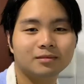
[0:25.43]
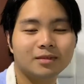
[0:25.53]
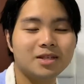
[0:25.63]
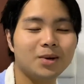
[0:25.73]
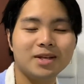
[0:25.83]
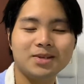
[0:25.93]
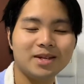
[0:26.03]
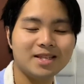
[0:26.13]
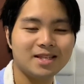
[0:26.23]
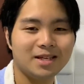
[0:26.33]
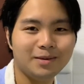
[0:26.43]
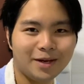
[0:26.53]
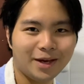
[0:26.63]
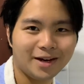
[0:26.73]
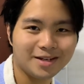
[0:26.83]
So as you can see,
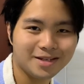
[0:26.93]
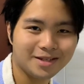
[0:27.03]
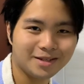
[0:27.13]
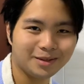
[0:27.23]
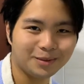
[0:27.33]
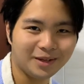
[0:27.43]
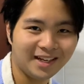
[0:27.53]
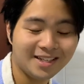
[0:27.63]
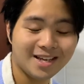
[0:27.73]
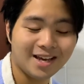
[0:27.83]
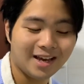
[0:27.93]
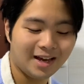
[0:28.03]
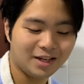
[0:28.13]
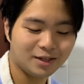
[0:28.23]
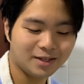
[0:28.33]
my hair is still wet.
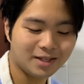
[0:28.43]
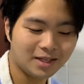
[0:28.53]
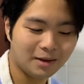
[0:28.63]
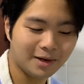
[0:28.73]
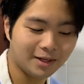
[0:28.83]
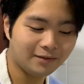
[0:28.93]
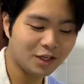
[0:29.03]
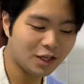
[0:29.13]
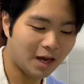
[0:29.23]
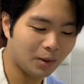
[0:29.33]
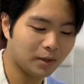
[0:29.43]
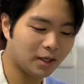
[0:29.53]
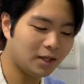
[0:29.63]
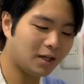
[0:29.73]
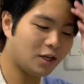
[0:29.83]
I just came out of the
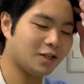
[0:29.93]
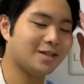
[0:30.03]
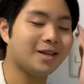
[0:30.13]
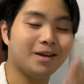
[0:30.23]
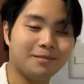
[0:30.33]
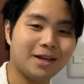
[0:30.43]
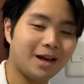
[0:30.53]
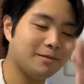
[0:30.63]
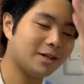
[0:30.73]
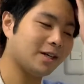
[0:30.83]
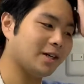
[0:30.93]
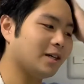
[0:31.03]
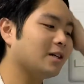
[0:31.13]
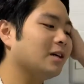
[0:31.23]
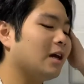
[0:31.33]
shower. I just set up my camera
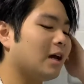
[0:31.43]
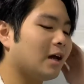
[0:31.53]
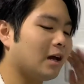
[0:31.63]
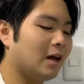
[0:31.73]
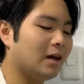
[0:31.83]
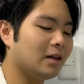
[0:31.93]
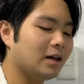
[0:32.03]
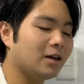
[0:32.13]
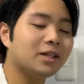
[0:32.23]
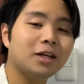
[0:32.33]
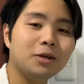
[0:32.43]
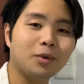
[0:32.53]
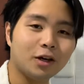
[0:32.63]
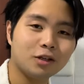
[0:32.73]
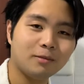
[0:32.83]
here and I already
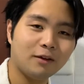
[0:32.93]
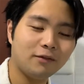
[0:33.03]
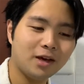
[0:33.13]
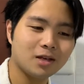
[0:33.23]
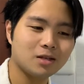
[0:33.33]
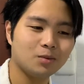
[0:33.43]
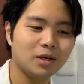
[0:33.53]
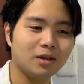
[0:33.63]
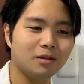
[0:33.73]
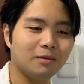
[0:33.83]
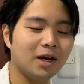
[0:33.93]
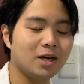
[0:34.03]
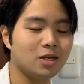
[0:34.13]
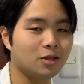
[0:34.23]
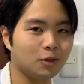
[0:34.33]
washed my face with
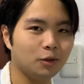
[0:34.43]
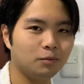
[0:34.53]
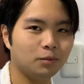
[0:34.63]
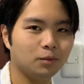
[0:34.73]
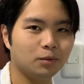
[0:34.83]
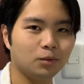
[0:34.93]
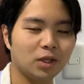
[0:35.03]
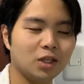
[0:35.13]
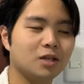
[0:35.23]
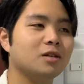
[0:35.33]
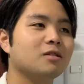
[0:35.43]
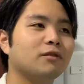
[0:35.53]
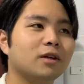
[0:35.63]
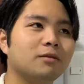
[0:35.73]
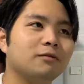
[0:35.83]
my soap, which is
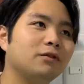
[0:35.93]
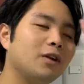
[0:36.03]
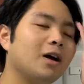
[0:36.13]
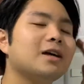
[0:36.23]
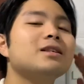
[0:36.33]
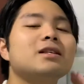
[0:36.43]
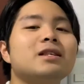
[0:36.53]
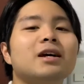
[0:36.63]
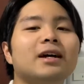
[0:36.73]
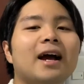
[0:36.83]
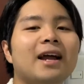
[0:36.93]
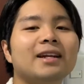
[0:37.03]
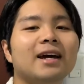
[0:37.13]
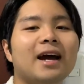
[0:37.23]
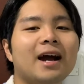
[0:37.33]
from Flawless. It's their
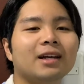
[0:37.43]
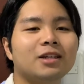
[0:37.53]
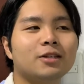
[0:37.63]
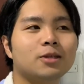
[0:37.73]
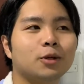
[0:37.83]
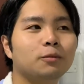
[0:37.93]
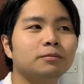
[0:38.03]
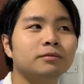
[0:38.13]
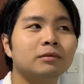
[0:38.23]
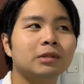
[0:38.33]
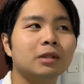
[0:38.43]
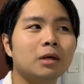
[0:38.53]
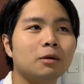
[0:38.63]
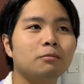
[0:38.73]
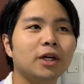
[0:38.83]
anti-acne soap.
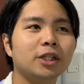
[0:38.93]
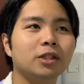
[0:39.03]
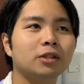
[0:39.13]
But